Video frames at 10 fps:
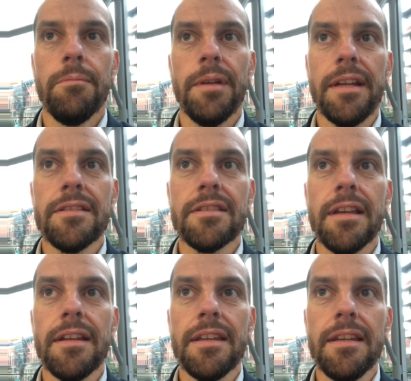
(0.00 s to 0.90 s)
but
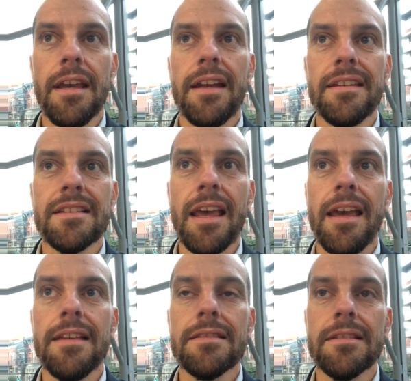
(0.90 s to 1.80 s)
instead he had his
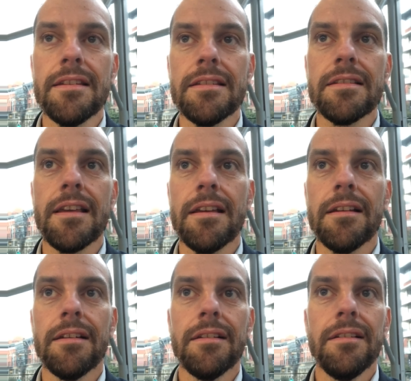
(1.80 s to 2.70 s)
hands
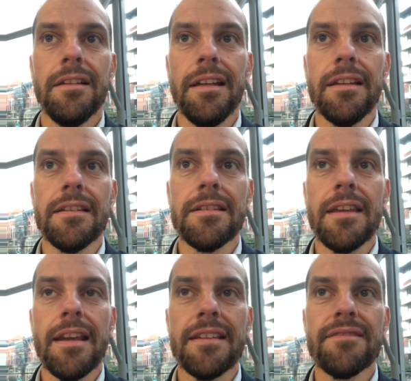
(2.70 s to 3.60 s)

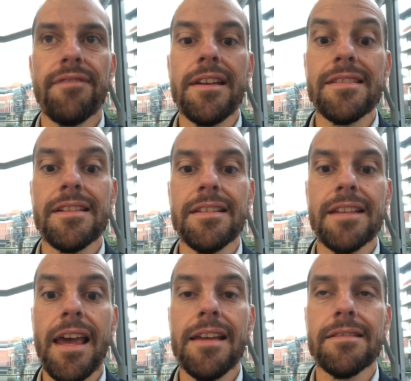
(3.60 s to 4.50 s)
he had his face in
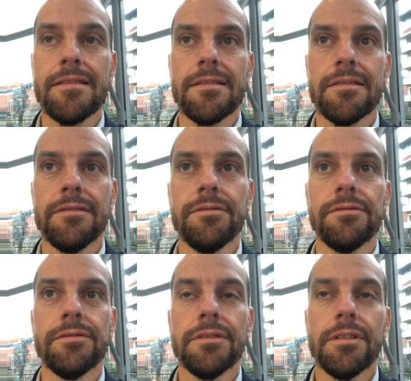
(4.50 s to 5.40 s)
his hands.
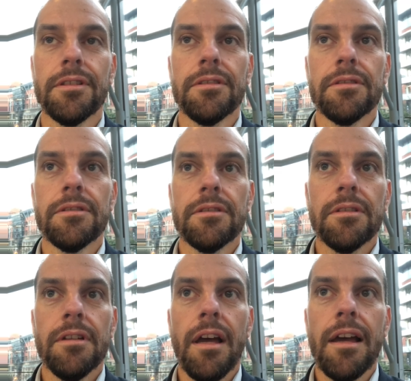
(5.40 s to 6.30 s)

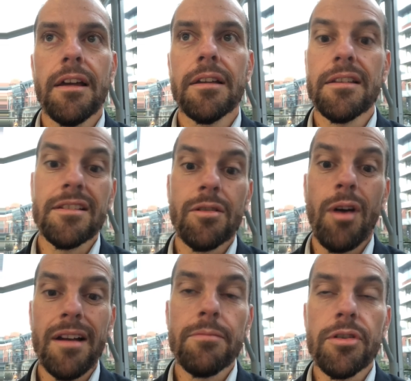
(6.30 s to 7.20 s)
And it's
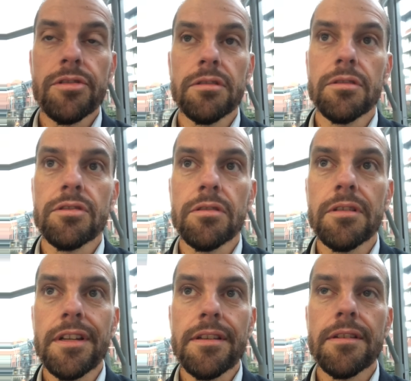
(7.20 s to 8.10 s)
quite an emotional
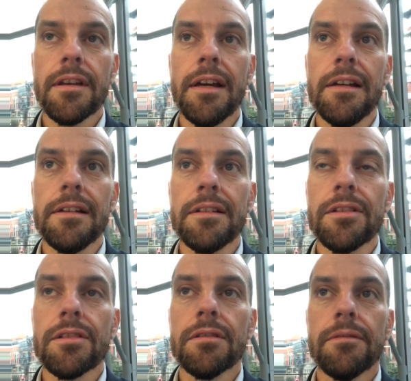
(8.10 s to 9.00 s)
story. And